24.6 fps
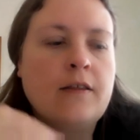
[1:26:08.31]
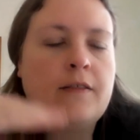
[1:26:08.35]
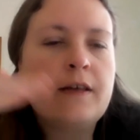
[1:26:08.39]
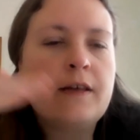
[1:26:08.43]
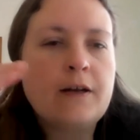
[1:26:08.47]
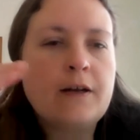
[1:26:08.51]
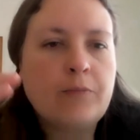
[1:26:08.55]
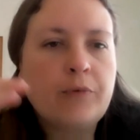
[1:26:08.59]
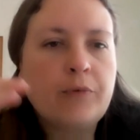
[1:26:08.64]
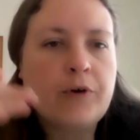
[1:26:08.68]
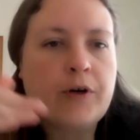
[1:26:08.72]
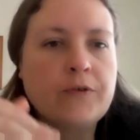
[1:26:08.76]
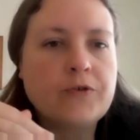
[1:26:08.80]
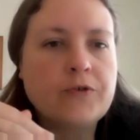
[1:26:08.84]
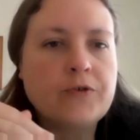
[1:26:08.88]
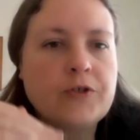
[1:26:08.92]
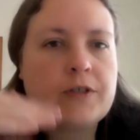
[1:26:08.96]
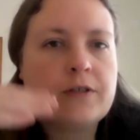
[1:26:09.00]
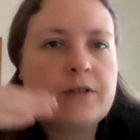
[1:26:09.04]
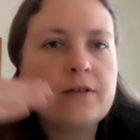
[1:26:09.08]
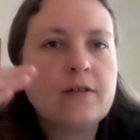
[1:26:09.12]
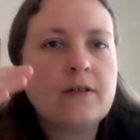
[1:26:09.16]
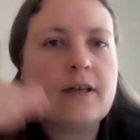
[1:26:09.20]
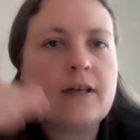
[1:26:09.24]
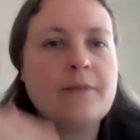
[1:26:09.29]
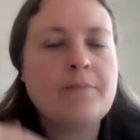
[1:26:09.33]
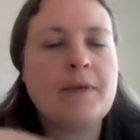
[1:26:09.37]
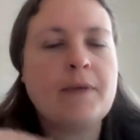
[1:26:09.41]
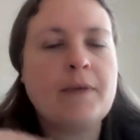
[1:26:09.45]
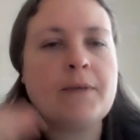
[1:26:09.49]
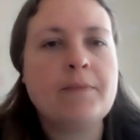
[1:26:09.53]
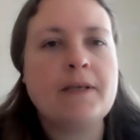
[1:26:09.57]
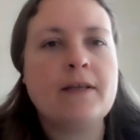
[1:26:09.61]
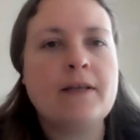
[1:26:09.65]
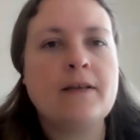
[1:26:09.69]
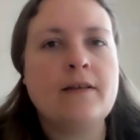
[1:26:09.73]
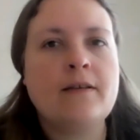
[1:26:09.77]
that approach, and
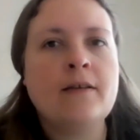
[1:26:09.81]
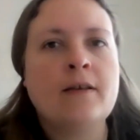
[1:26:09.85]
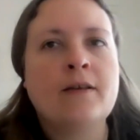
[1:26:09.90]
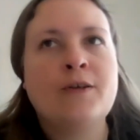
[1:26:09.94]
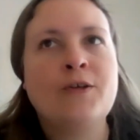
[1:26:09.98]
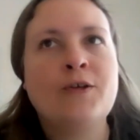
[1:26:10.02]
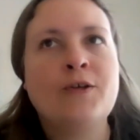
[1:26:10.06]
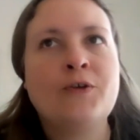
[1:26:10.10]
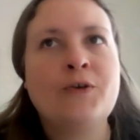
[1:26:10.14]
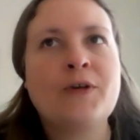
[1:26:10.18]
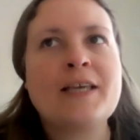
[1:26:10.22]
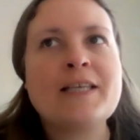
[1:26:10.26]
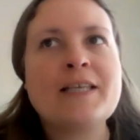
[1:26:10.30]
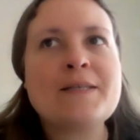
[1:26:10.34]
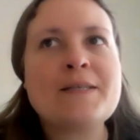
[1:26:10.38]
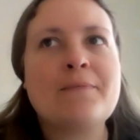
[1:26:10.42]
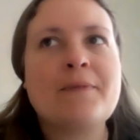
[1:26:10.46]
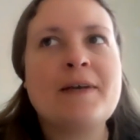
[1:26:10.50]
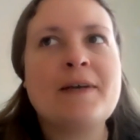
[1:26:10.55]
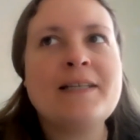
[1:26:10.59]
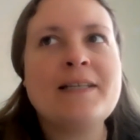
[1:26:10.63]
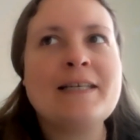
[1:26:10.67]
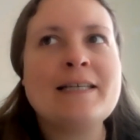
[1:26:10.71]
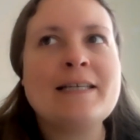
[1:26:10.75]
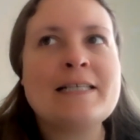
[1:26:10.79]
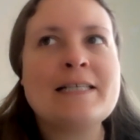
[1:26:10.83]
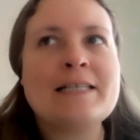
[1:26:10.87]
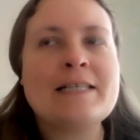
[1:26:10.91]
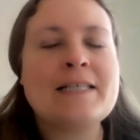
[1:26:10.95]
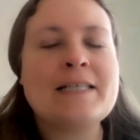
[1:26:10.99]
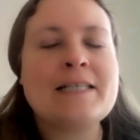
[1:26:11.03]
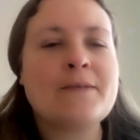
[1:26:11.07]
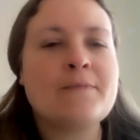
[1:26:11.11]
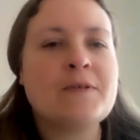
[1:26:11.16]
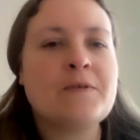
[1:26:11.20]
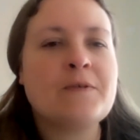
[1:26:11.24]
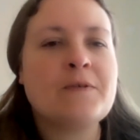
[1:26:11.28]
maybe get some ideas in
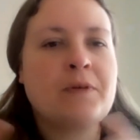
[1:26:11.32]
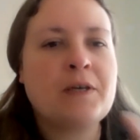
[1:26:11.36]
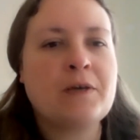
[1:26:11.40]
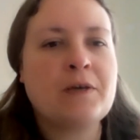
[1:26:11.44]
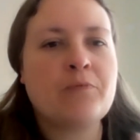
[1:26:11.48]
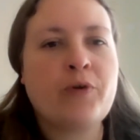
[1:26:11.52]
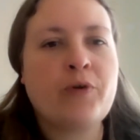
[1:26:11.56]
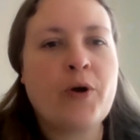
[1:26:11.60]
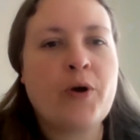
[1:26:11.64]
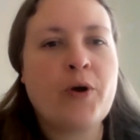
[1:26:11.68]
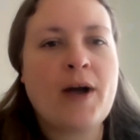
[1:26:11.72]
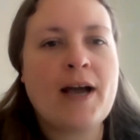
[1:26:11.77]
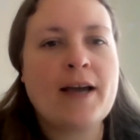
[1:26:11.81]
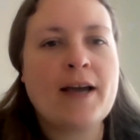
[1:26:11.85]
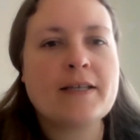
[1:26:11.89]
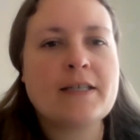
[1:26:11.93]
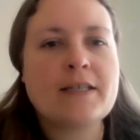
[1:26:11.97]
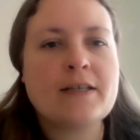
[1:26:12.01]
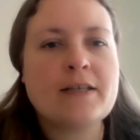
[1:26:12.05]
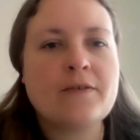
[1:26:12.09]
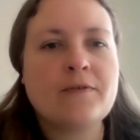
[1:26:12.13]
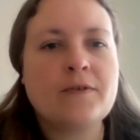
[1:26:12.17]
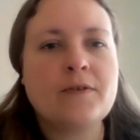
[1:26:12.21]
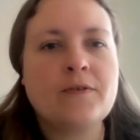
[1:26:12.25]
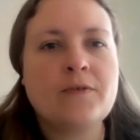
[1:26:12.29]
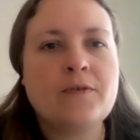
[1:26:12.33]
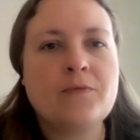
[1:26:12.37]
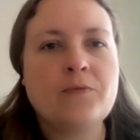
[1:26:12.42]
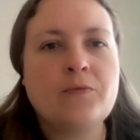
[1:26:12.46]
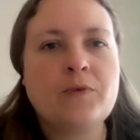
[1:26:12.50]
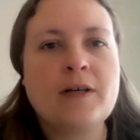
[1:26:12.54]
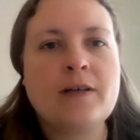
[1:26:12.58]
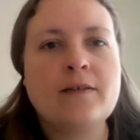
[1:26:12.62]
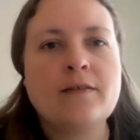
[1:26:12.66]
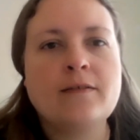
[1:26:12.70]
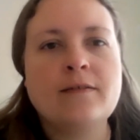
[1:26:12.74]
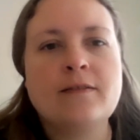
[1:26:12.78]
terms of being proactive, and
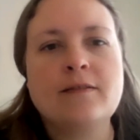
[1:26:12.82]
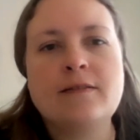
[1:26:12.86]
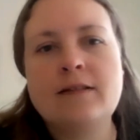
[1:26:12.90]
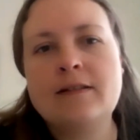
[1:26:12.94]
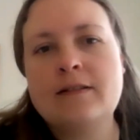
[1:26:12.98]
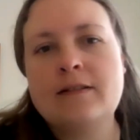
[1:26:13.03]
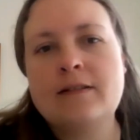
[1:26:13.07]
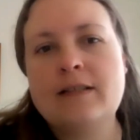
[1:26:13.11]
well,